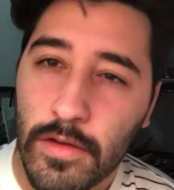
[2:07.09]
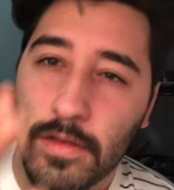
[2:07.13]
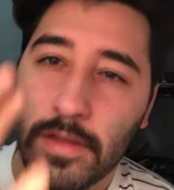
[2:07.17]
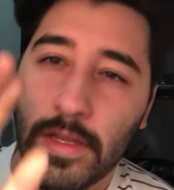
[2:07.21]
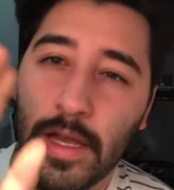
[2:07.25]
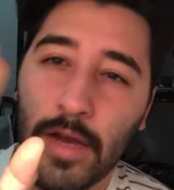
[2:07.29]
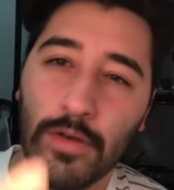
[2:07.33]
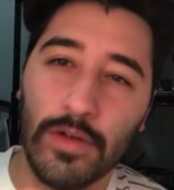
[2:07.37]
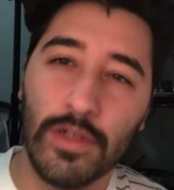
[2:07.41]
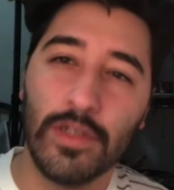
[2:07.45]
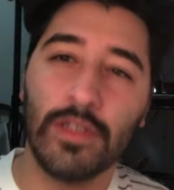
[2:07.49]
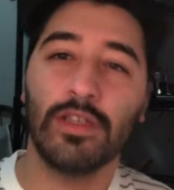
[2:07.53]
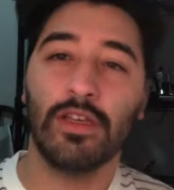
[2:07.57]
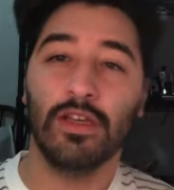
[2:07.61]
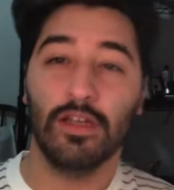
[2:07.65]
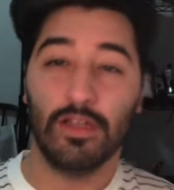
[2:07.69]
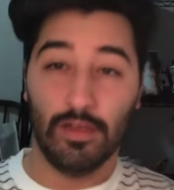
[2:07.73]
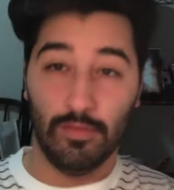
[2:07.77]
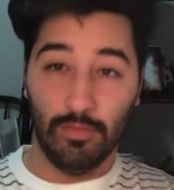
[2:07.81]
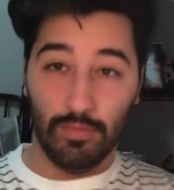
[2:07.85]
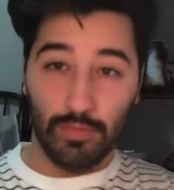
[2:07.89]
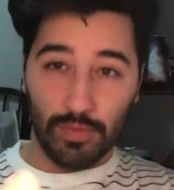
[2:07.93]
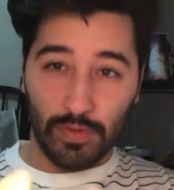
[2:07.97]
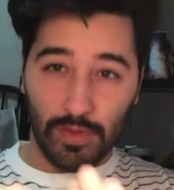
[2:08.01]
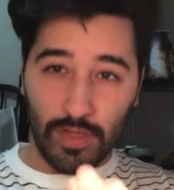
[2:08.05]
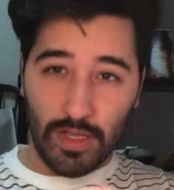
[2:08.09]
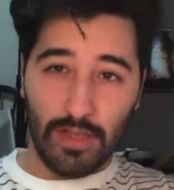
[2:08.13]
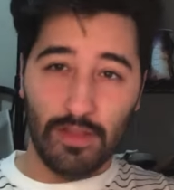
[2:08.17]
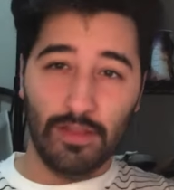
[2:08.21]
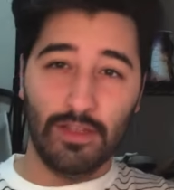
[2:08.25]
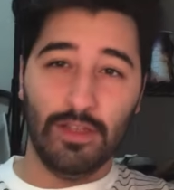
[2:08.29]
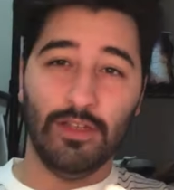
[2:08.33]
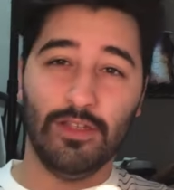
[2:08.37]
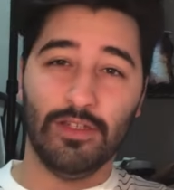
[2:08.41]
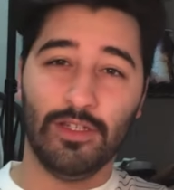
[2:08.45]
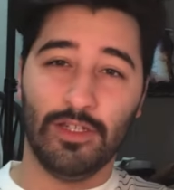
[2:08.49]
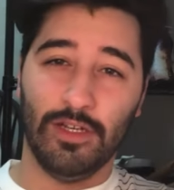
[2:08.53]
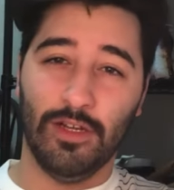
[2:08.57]
Now we're just gonna
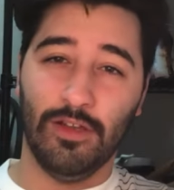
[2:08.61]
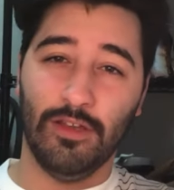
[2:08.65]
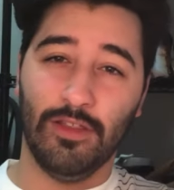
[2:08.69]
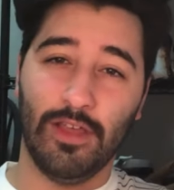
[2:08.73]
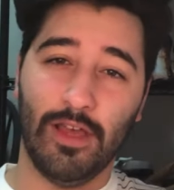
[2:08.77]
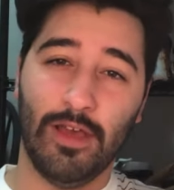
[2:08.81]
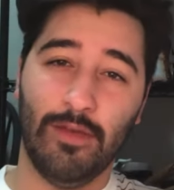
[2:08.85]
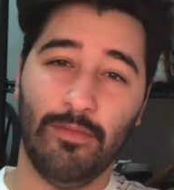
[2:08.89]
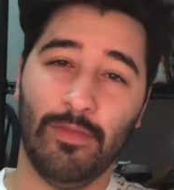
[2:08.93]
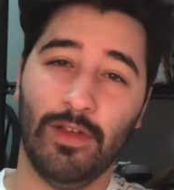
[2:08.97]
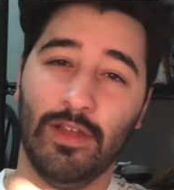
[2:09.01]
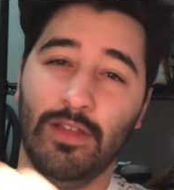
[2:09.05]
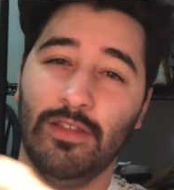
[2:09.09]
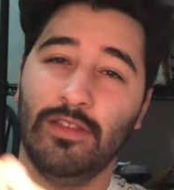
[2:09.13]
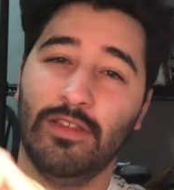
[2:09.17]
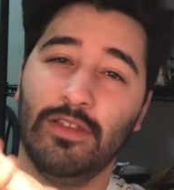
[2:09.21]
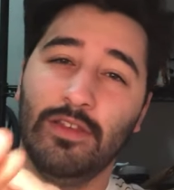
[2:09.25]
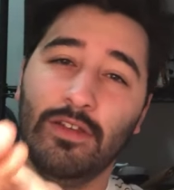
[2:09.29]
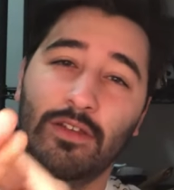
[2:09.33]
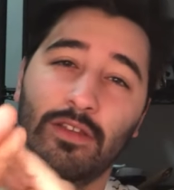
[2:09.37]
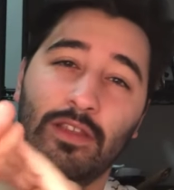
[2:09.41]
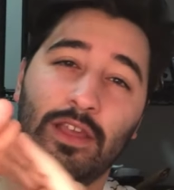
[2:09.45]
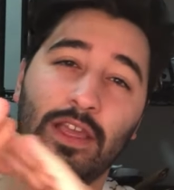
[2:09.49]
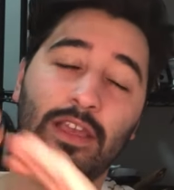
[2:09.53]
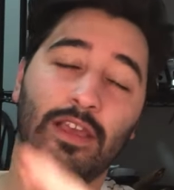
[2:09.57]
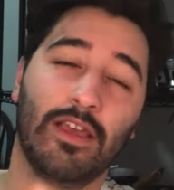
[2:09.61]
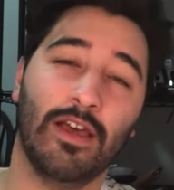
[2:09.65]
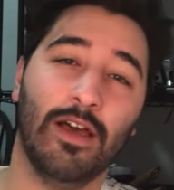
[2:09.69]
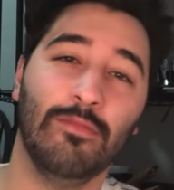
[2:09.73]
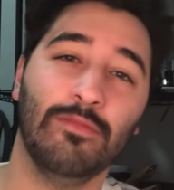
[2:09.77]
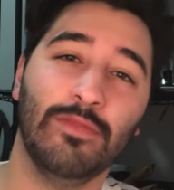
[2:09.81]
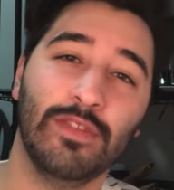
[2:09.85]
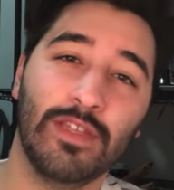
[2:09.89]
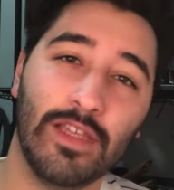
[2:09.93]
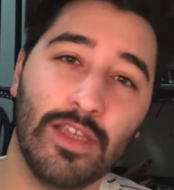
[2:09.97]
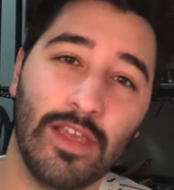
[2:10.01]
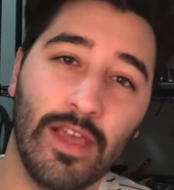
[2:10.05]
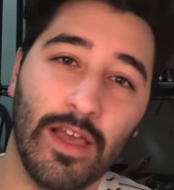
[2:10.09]
completely chill them until they come
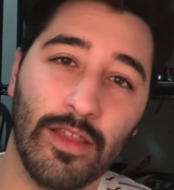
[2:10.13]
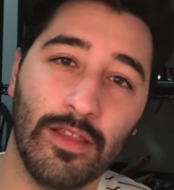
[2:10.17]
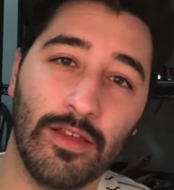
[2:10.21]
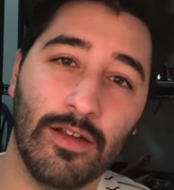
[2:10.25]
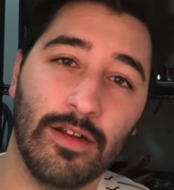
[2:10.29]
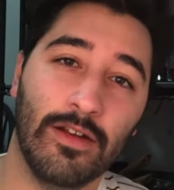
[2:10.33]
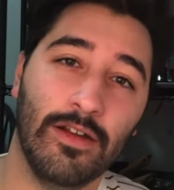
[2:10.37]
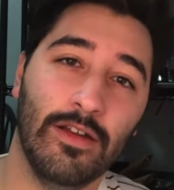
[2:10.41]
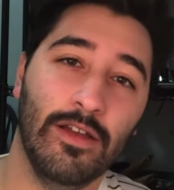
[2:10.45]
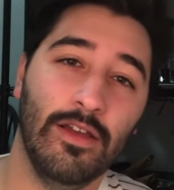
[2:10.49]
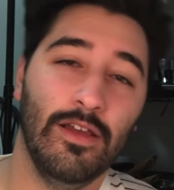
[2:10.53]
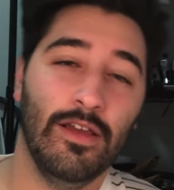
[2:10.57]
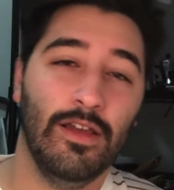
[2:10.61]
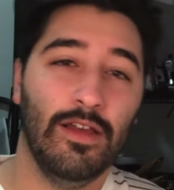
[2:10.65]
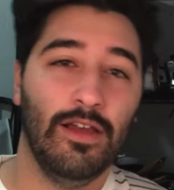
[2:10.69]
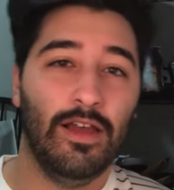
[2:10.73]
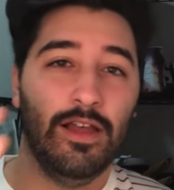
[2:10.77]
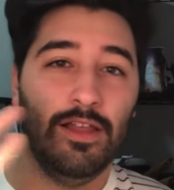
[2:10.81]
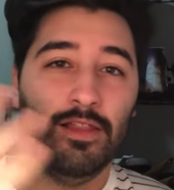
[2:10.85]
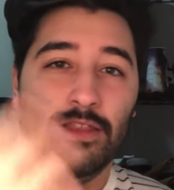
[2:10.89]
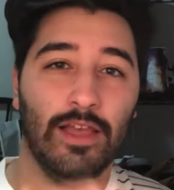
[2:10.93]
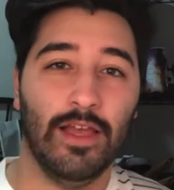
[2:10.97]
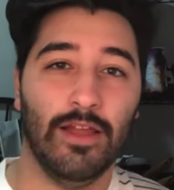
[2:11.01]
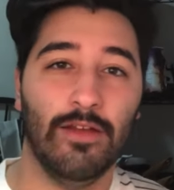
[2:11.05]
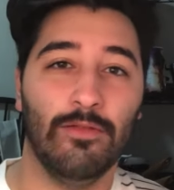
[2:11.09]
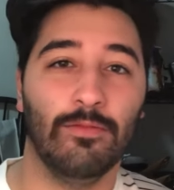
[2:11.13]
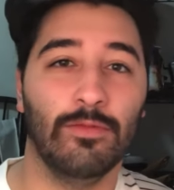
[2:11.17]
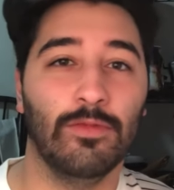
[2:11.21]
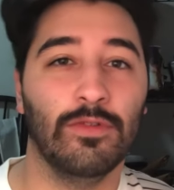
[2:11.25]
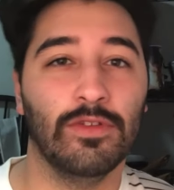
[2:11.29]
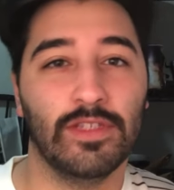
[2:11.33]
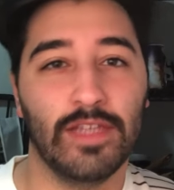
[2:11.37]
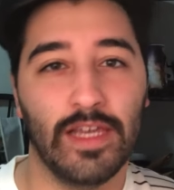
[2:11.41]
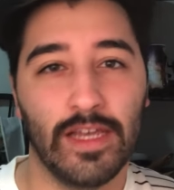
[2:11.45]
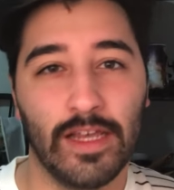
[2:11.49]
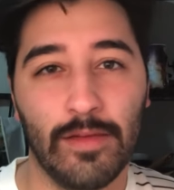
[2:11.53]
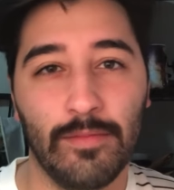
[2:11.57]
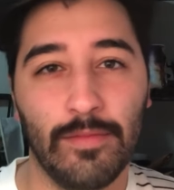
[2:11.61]
together and then we'll
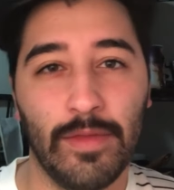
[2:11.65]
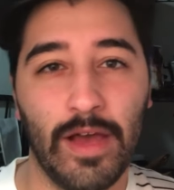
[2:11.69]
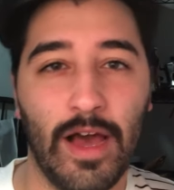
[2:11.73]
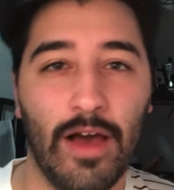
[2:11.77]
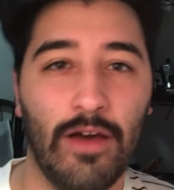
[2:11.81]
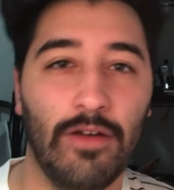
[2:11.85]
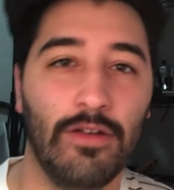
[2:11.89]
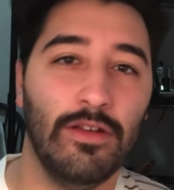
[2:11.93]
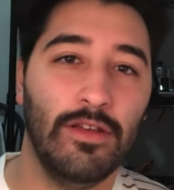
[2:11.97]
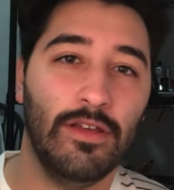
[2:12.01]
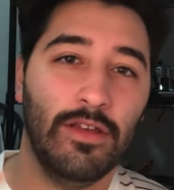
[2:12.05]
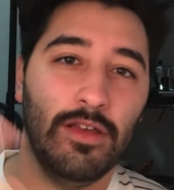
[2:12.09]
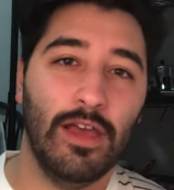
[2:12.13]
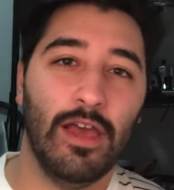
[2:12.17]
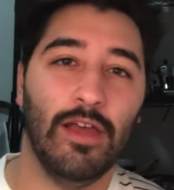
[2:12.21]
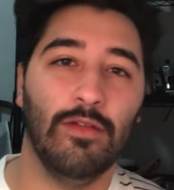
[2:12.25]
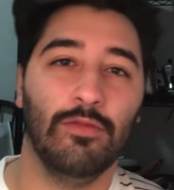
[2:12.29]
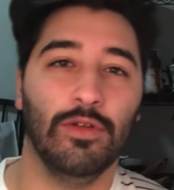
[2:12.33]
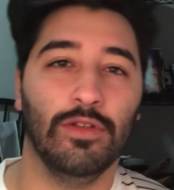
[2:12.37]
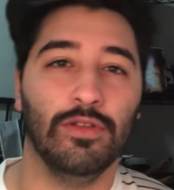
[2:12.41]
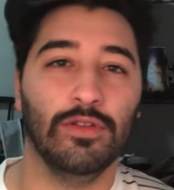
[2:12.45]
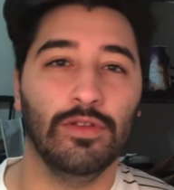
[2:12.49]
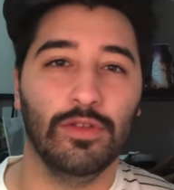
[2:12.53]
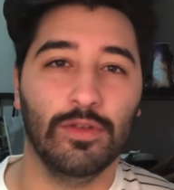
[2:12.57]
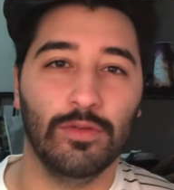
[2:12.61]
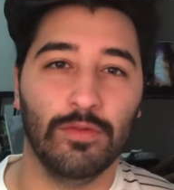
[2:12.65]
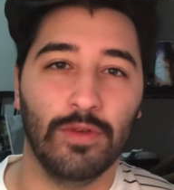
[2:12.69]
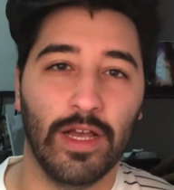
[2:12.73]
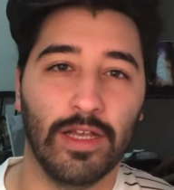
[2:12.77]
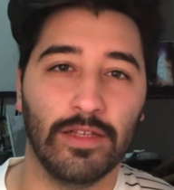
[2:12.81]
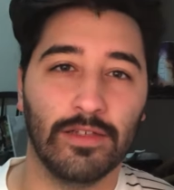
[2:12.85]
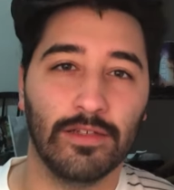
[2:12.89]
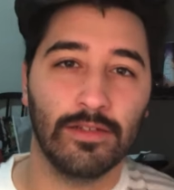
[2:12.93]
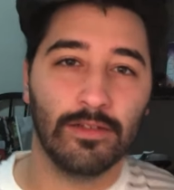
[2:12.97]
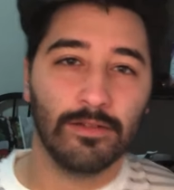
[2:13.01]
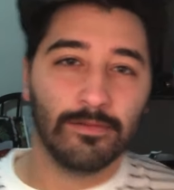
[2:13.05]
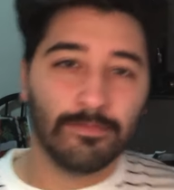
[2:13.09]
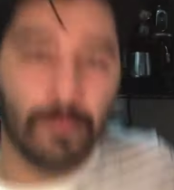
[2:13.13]
take them out and we'll do the
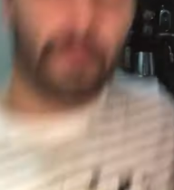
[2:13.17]
rest.